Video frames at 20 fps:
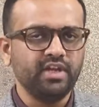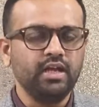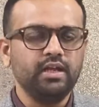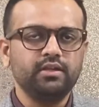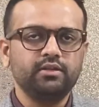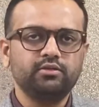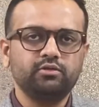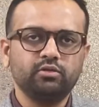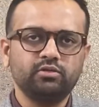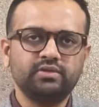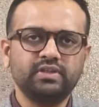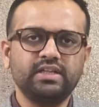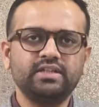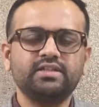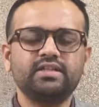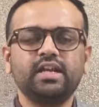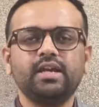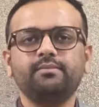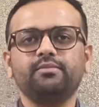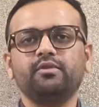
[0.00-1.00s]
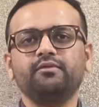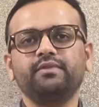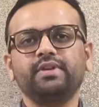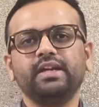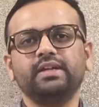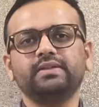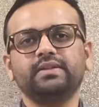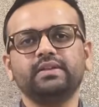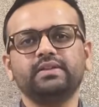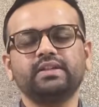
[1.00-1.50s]
So such type of
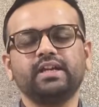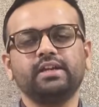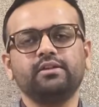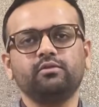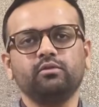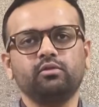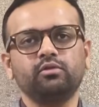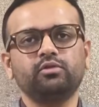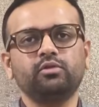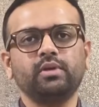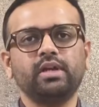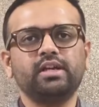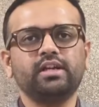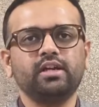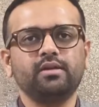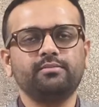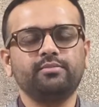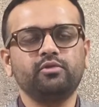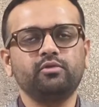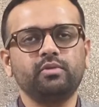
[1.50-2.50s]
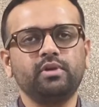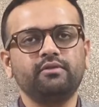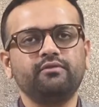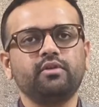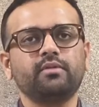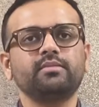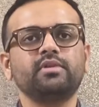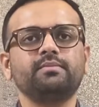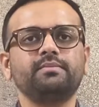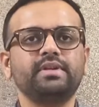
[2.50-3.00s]
cases can also get approval
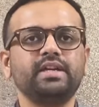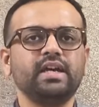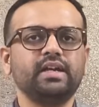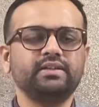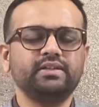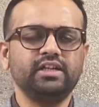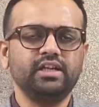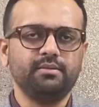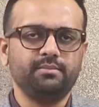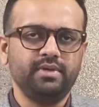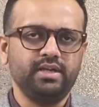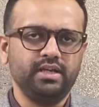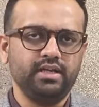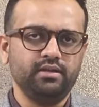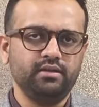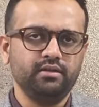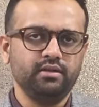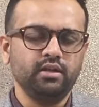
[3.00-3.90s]
from the PRC committee.